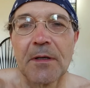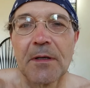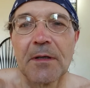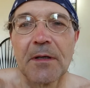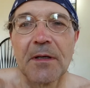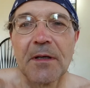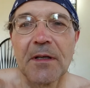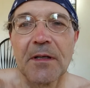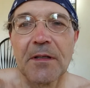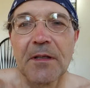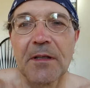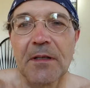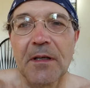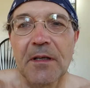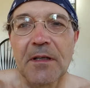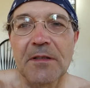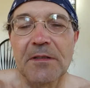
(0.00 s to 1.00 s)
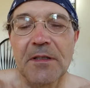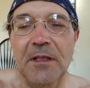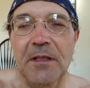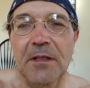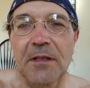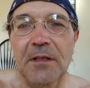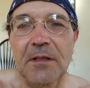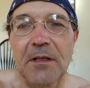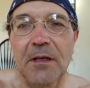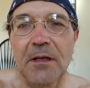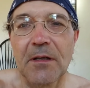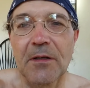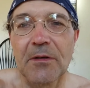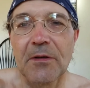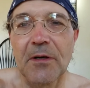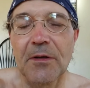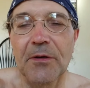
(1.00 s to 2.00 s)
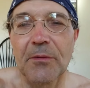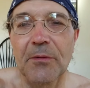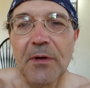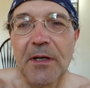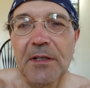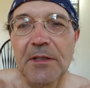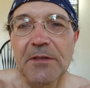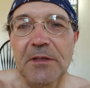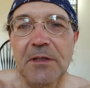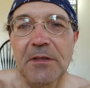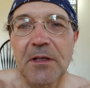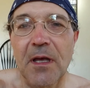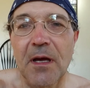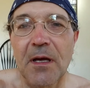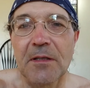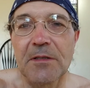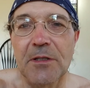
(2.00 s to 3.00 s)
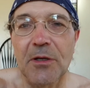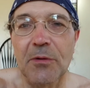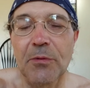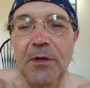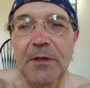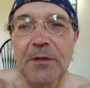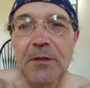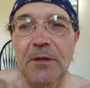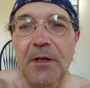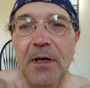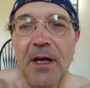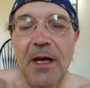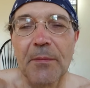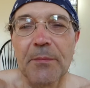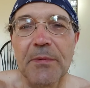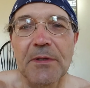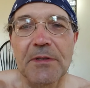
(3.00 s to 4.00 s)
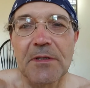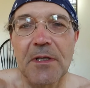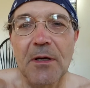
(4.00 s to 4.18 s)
Anything exciting, dull, or otherwise inconsequential happens,